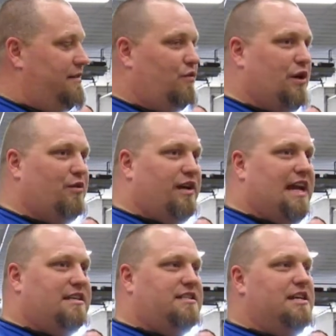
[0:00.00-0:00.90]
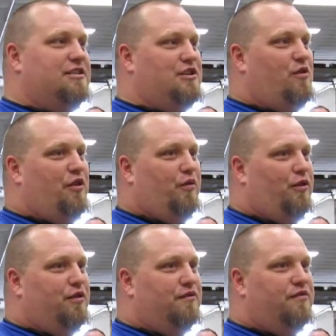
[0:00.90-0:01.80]
We were at ATSU on the
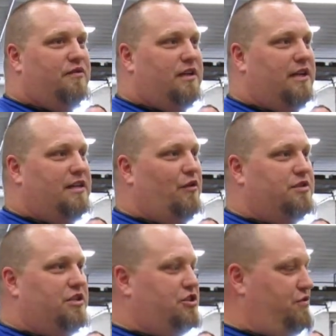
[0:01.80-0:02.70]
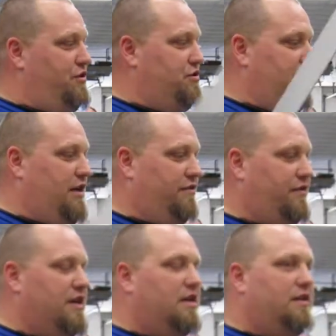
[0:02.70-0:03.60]
roof, and there was an extrusion
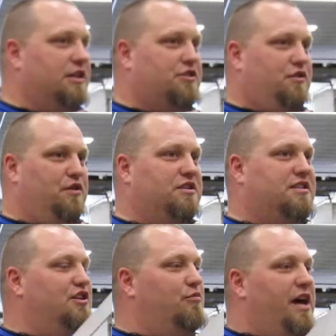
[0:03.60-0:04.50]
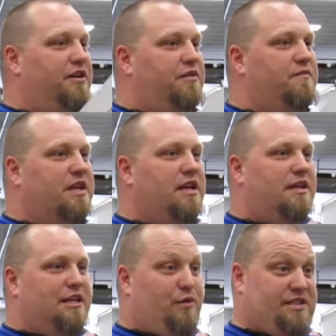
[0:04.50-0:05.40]
of extruded sill metal
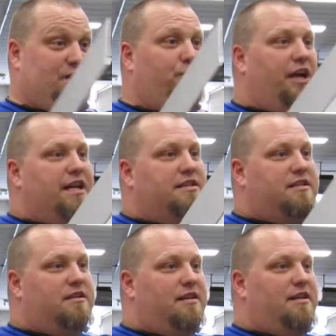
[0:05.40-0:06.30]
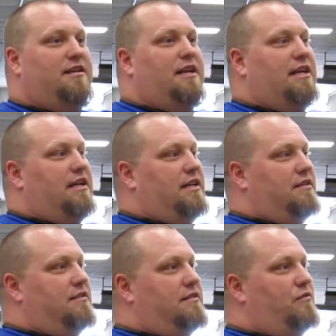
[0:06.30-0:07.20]
that was in place,
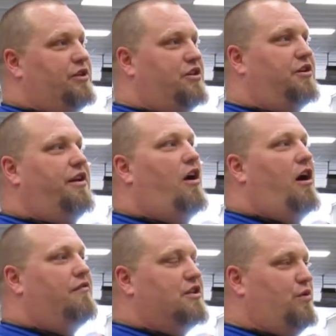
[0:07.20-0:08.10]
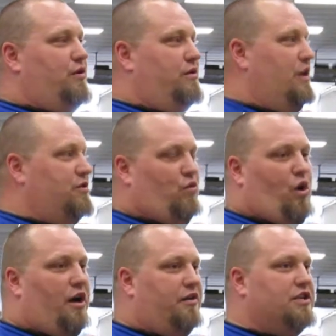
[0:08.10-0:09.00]
and we took it off because there was a
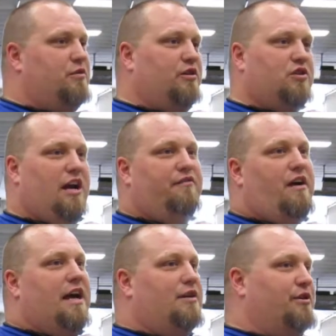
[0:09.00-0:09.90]
water issue. We were trying to find it.